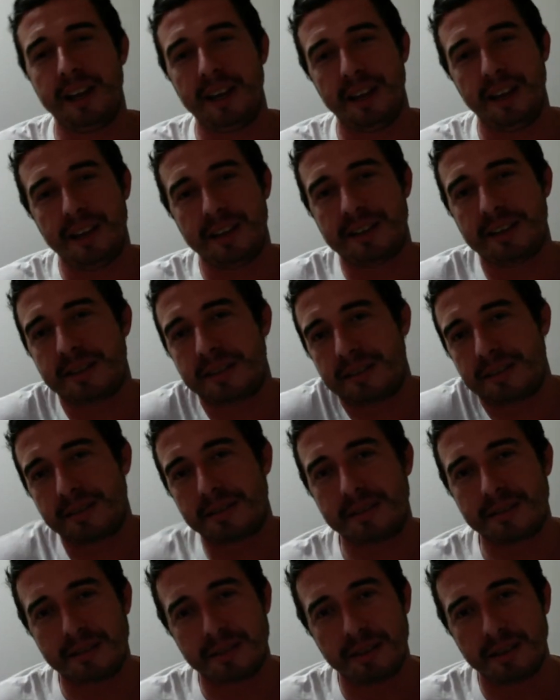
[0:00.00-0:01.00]

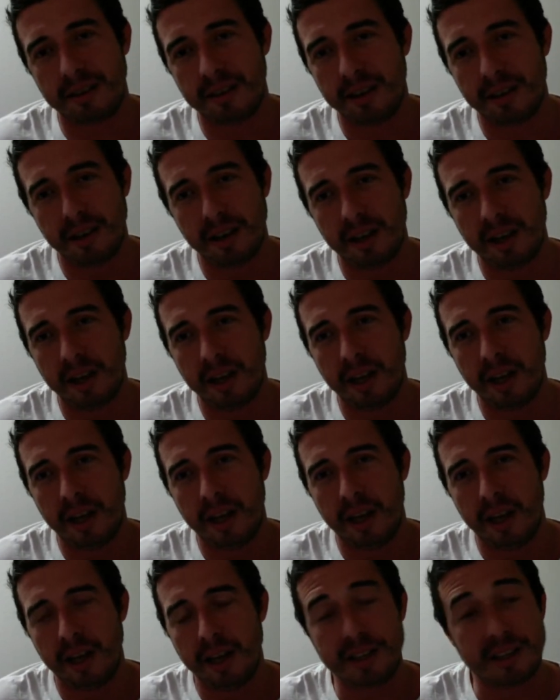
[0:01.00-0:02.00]
It's
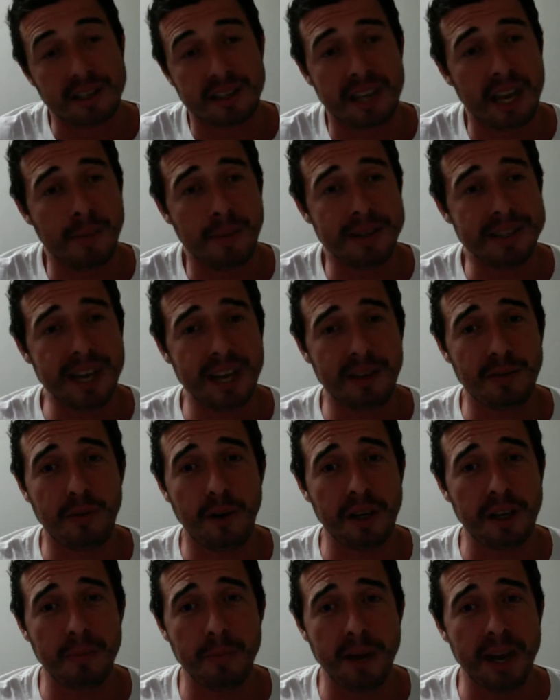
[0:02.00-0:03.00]
the same exact
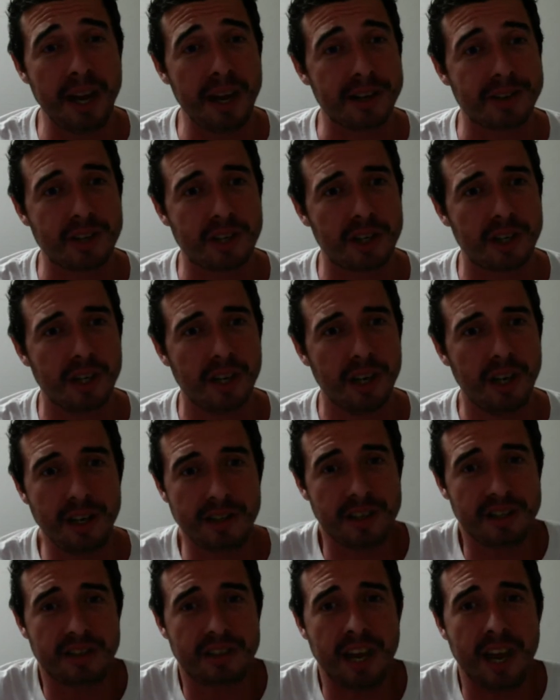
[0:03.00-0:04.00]
fucking match. It's
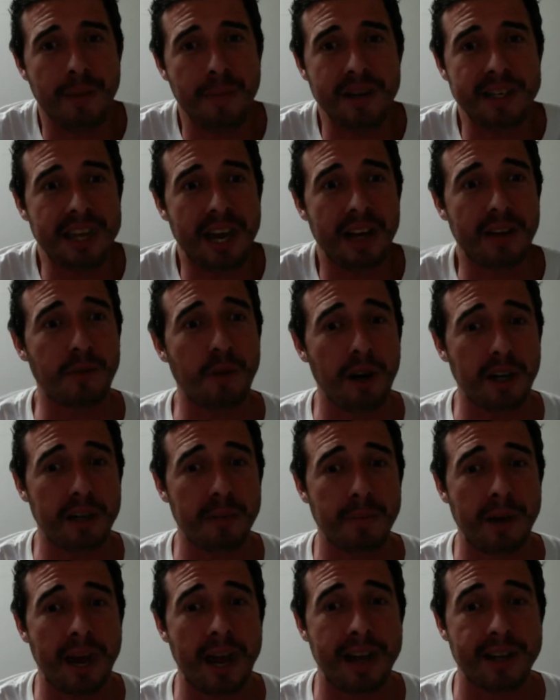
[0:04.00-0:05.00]
the same exact fucking
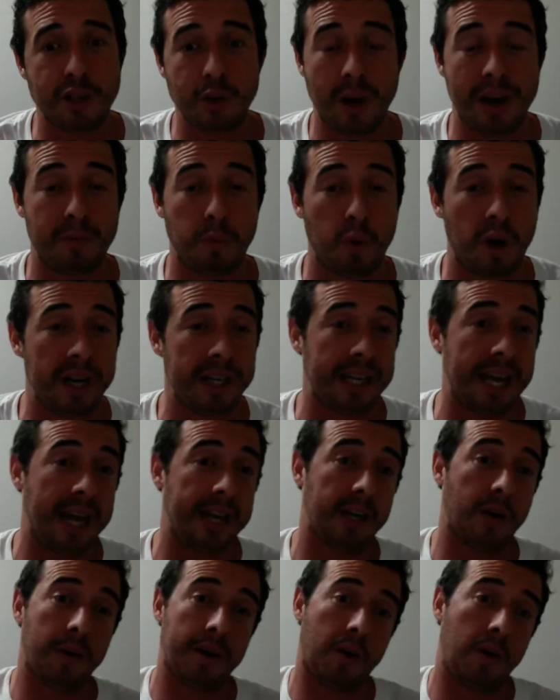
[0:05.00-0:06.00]
match. You have one guy
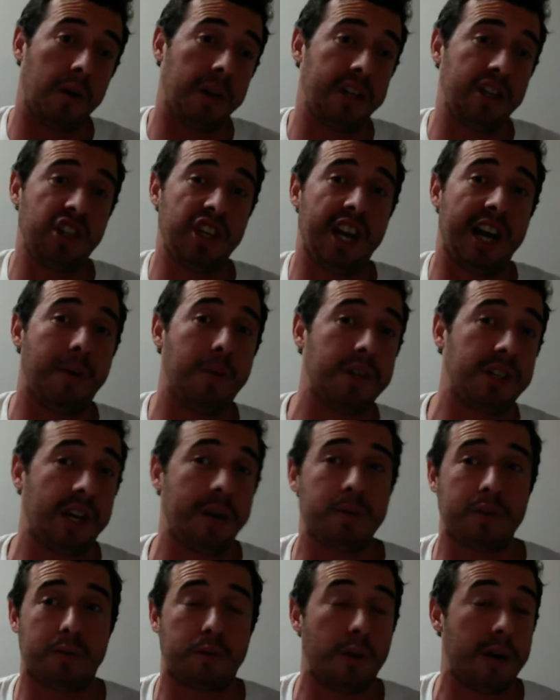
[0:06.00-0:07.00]
going, holy shit, I wish I
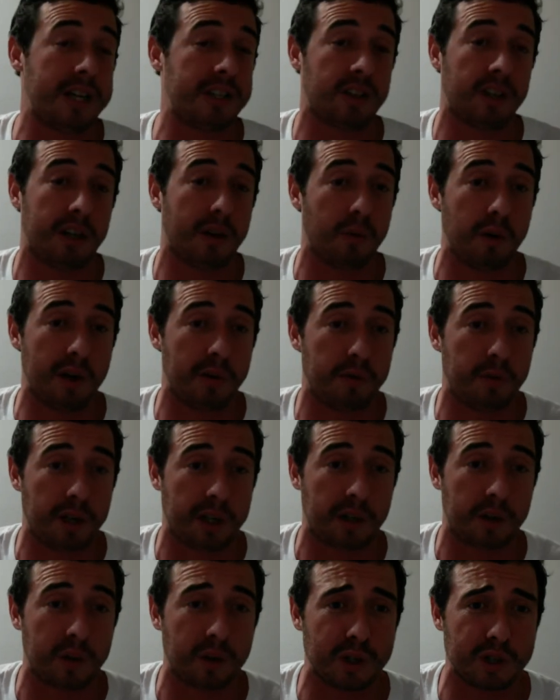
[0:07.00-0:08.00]
was wrestling a real
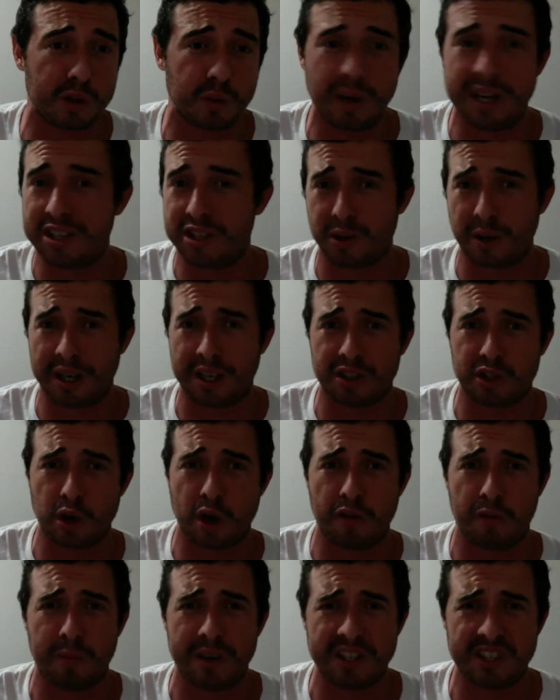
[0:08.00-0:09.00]
fucking cruiserweight so I could show
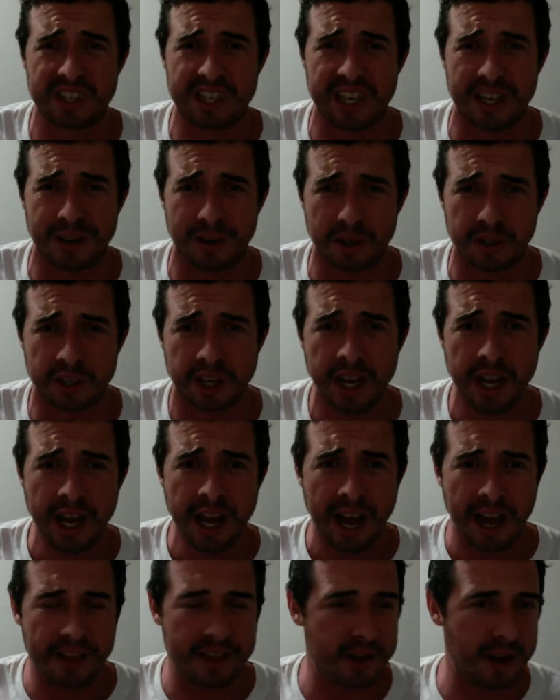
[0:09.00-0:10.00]
off my skills.
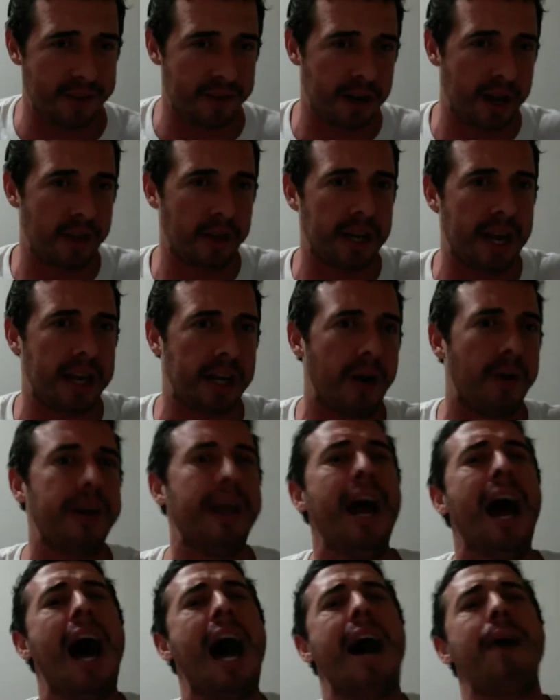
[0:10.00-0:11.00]
And then you have another guy going,
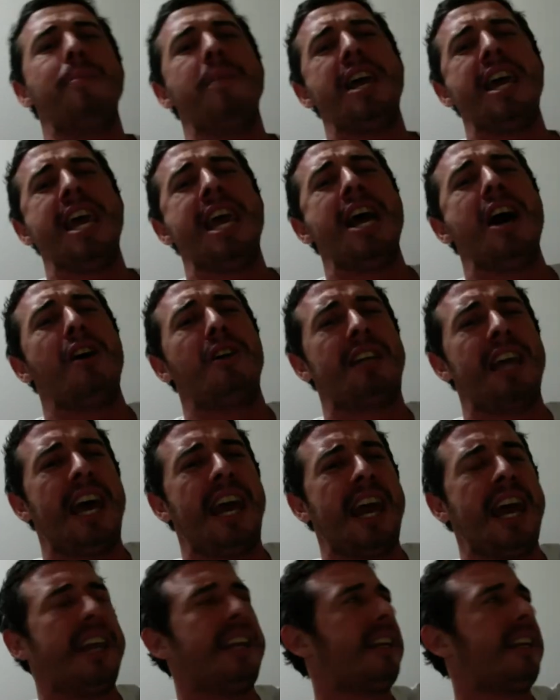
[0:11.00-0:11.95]
I'm the heel, get it?